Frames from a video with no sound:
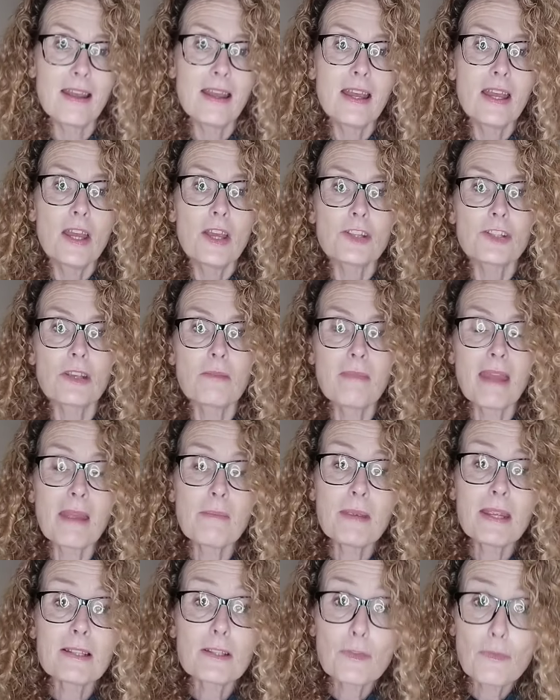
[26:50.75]
So
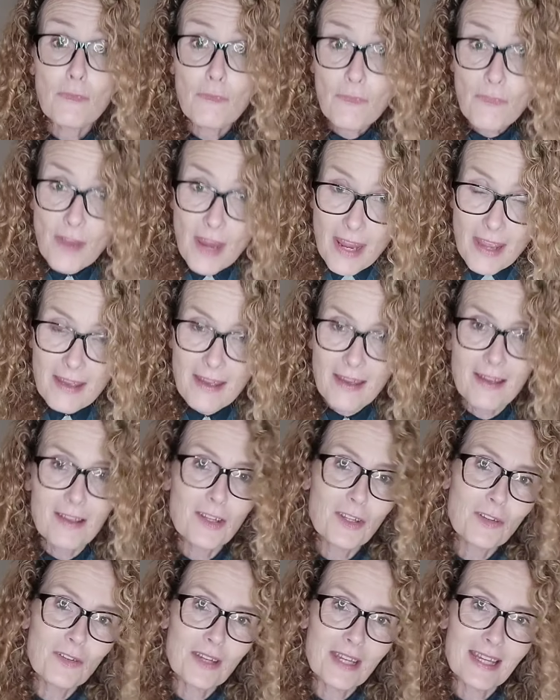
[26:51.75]
maybe it's fear
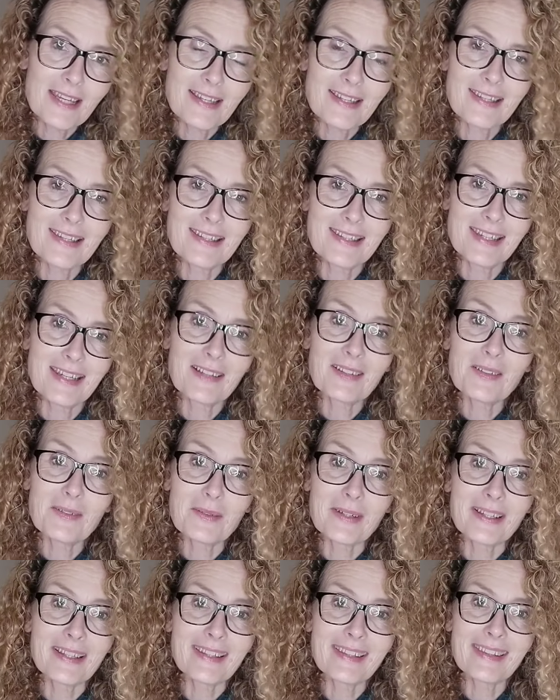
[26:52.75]
you need to deal
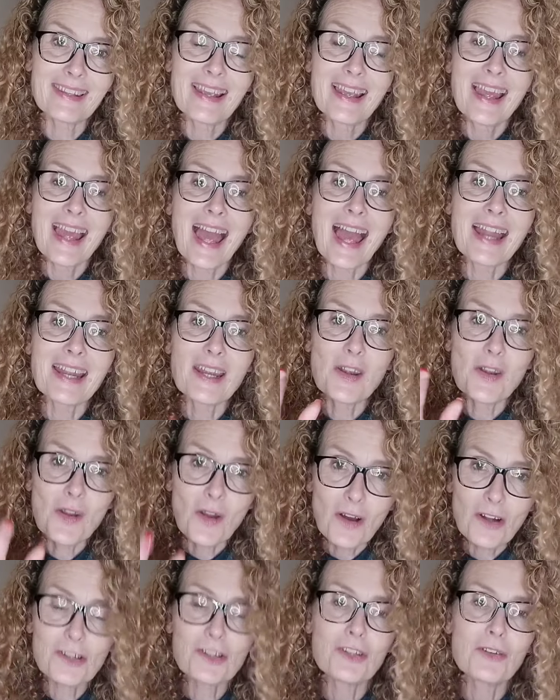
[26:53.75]
with, and
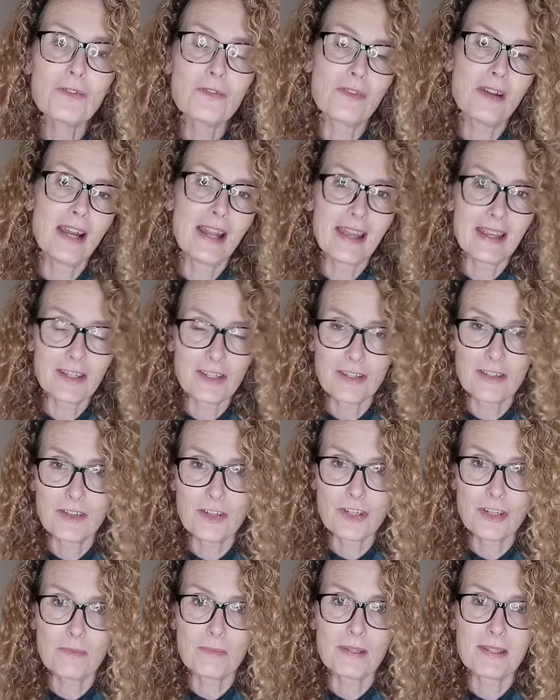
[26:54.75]
not your
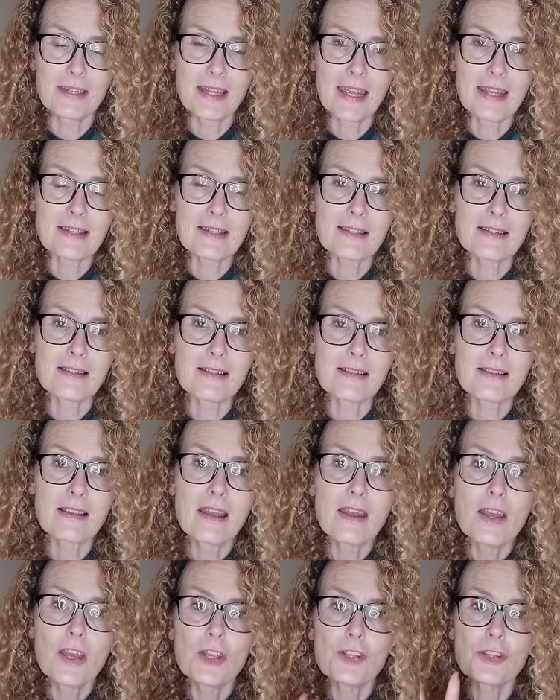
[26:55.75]
relationship status.
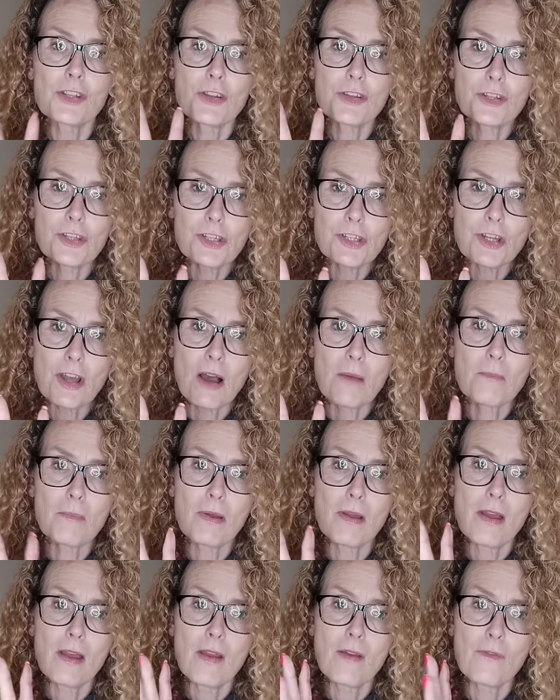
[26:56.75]
So
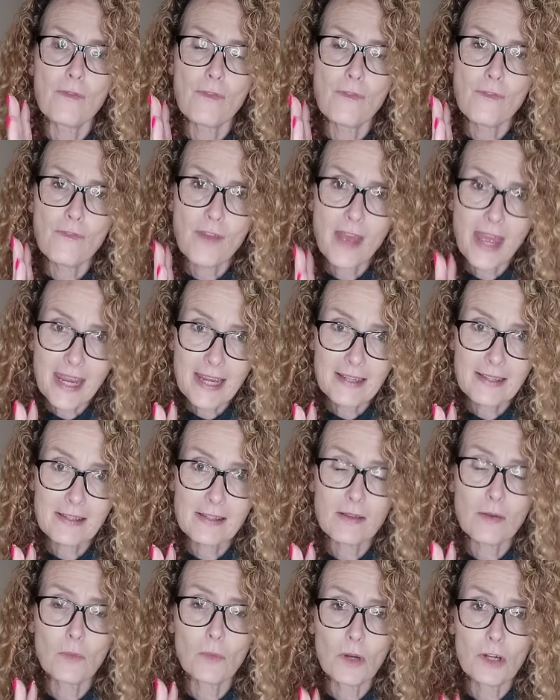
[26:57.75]
stop,
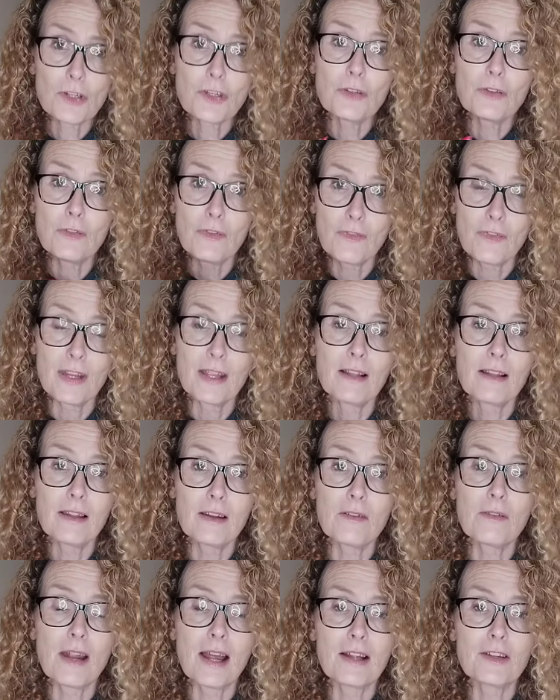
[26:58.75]
face what you feel
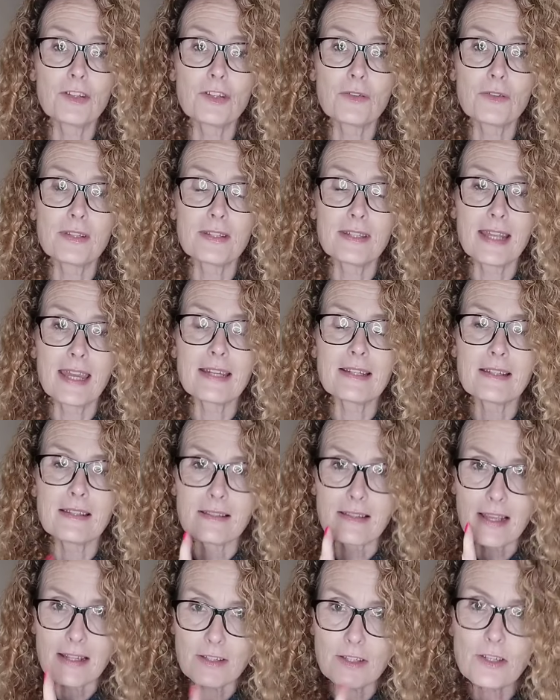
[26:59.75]
around your
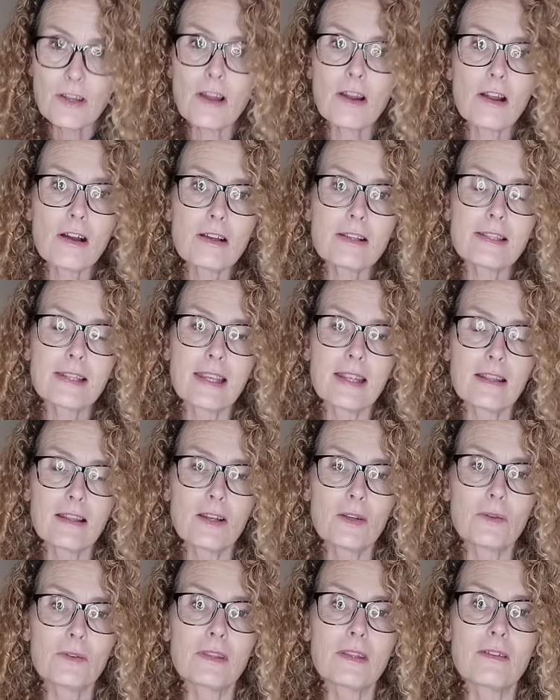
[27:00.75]
status and start asking the
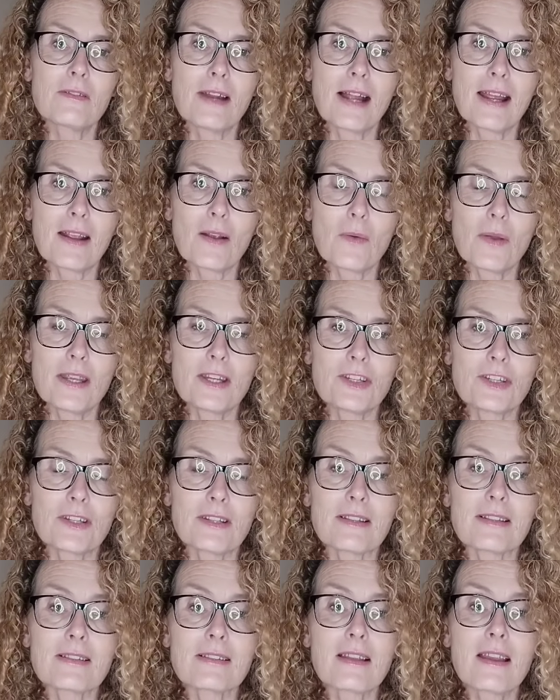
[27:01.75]
Lord the right
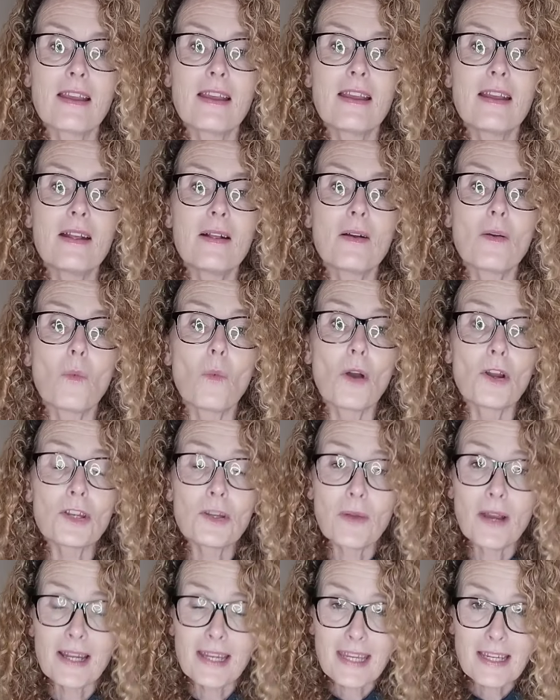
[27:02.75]
questions. What do
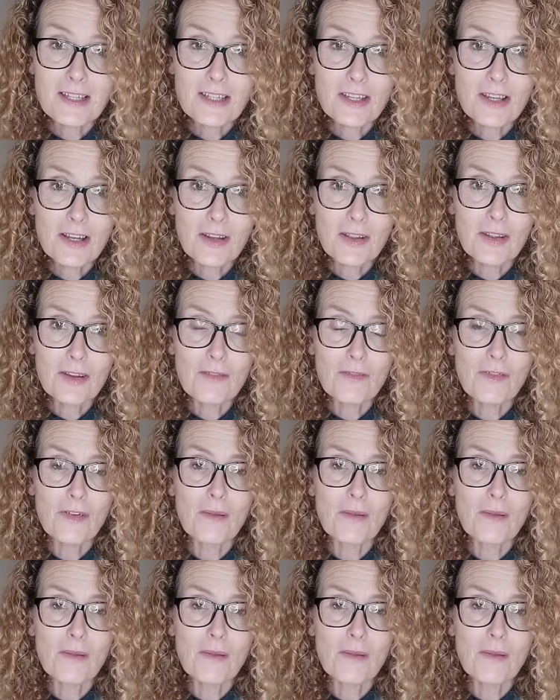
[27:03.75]
I need to learn from